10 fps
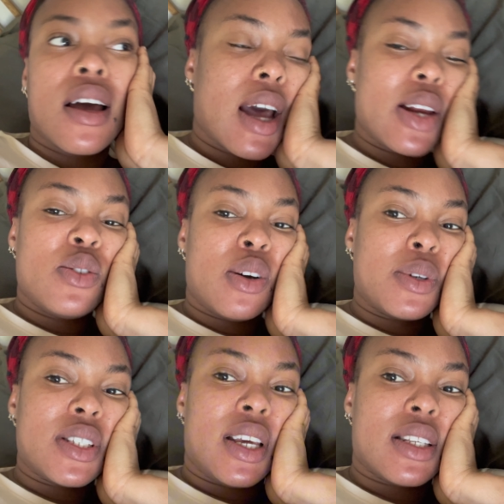I don't know
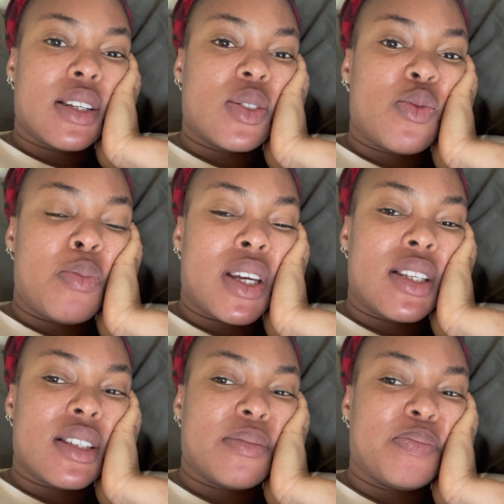how to get out of
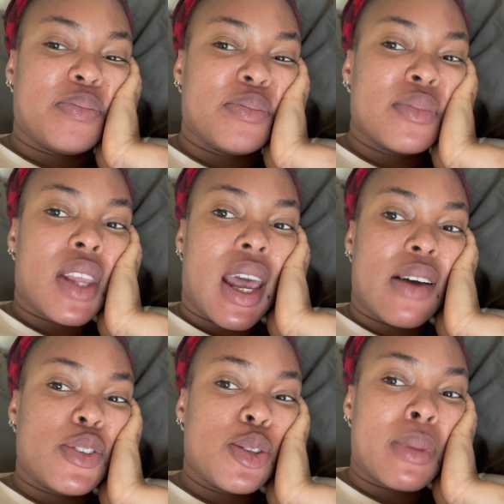bed.
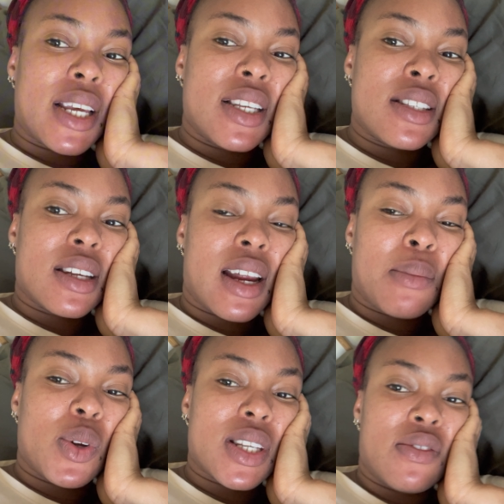I've told my kids that I am
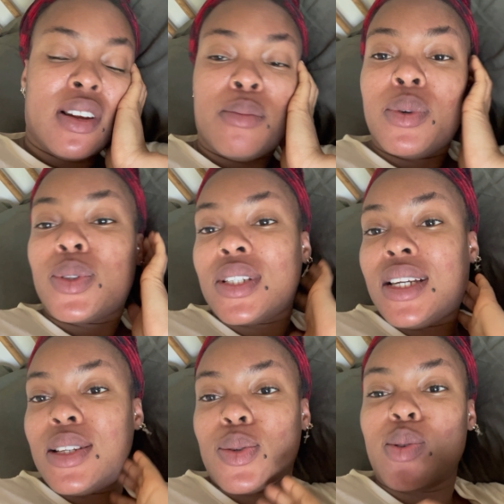not available
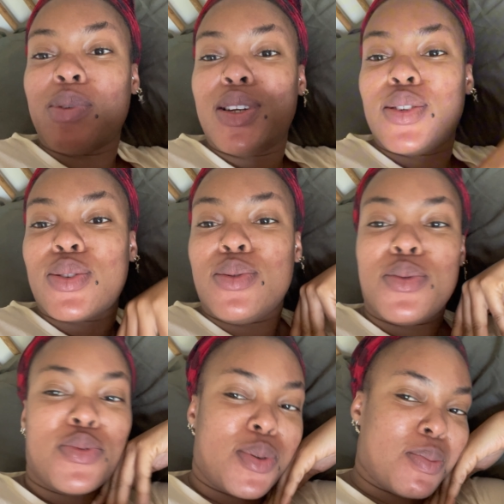today, so nobody should
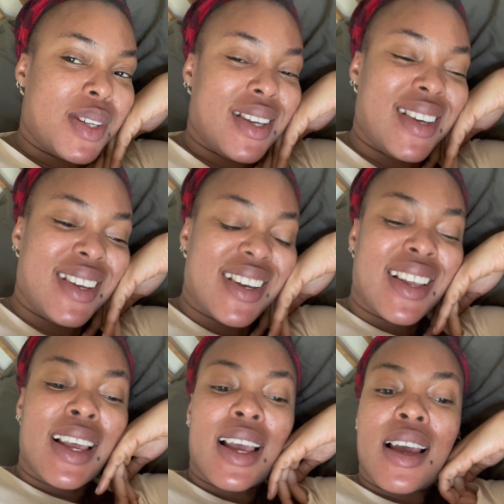look for me.
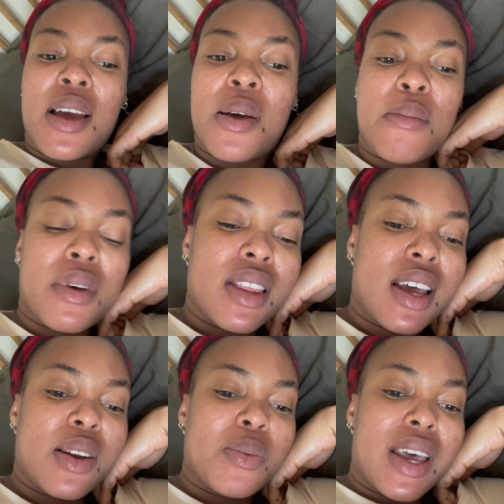But
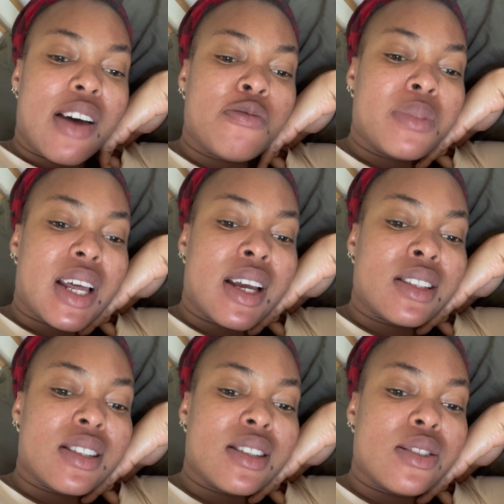then we have
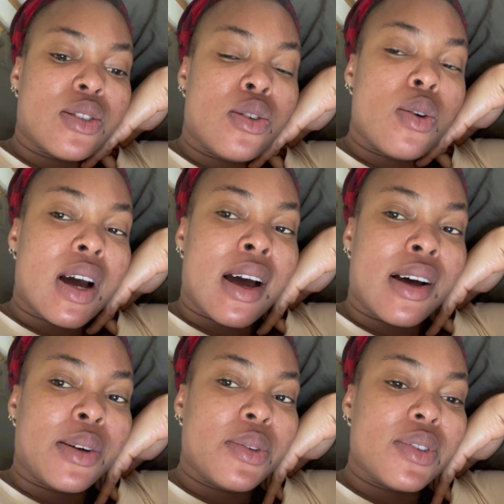plans to go
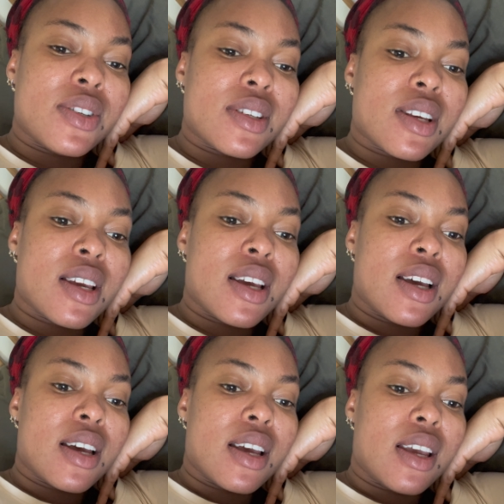out
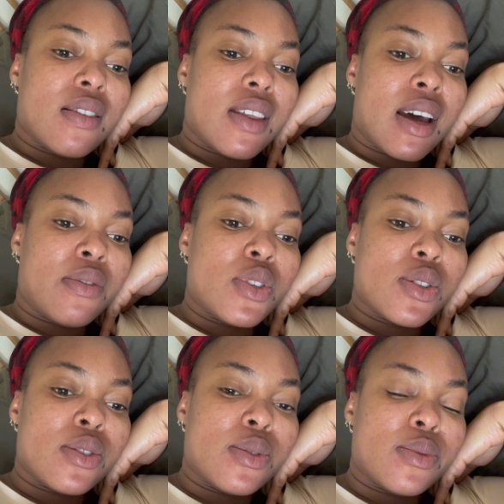in the
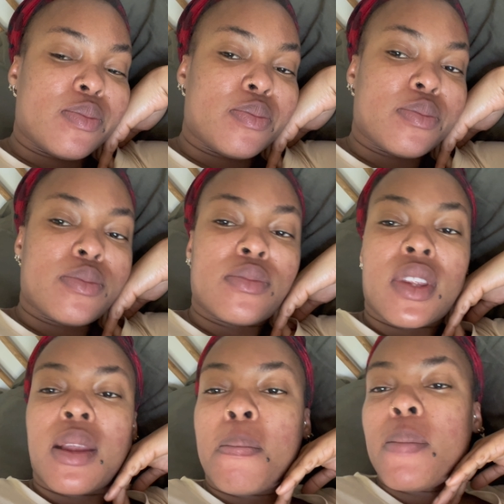afternoon.
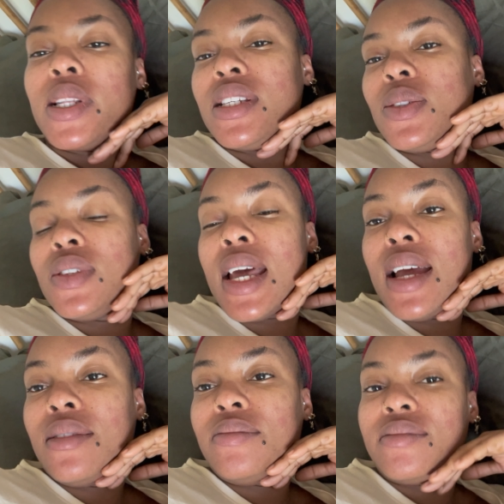But till
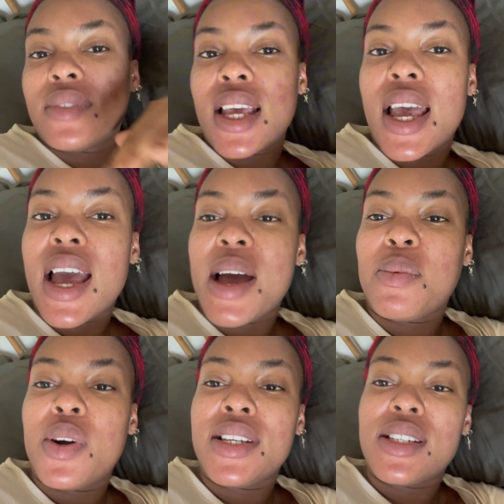then, I'm
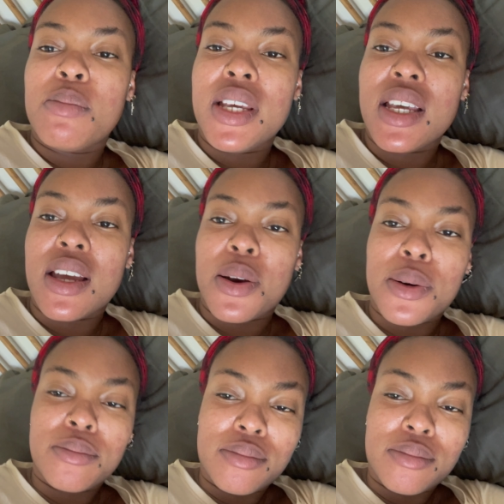going to be here.